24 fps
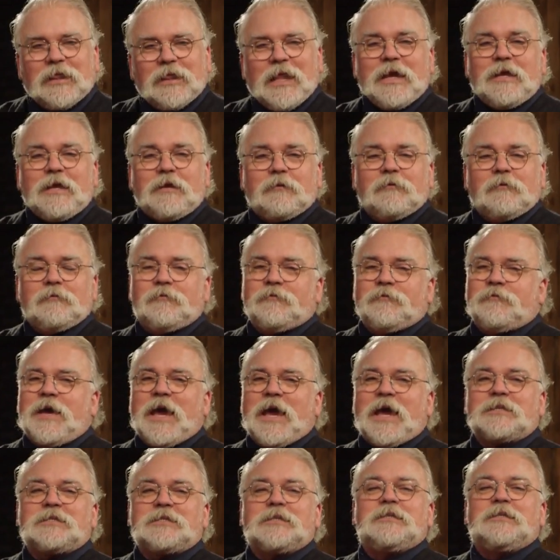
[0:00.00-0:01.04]
a light,
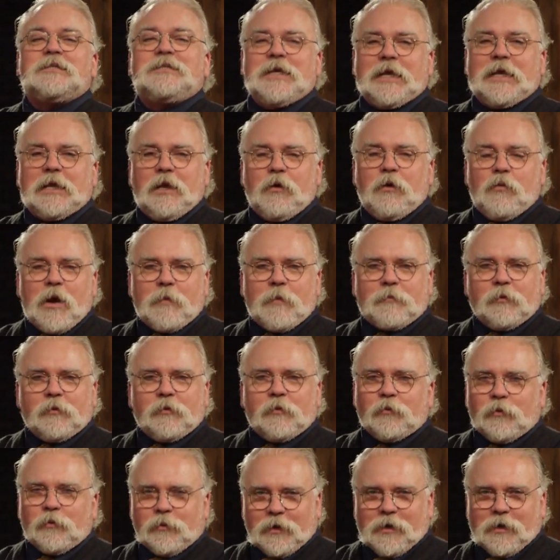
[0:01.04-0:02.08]
fast, deadly
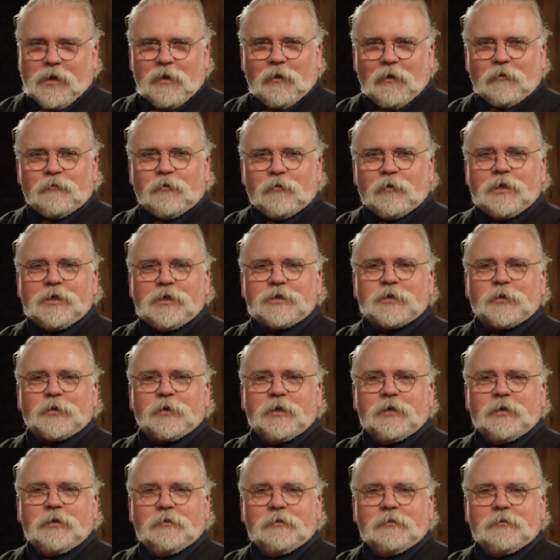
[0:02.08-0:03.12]
weapon with a colorful
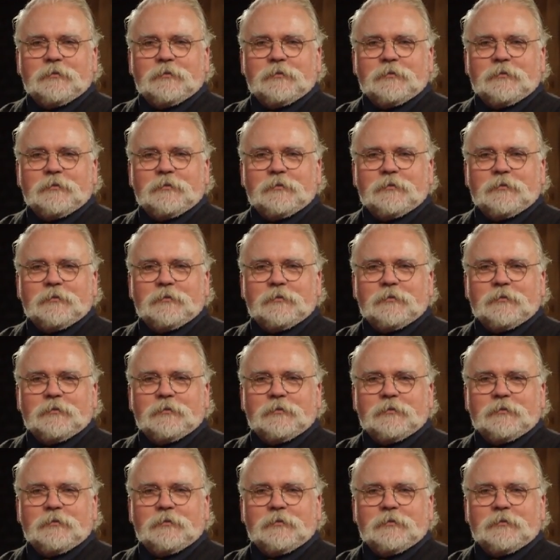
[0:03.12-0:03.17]
history.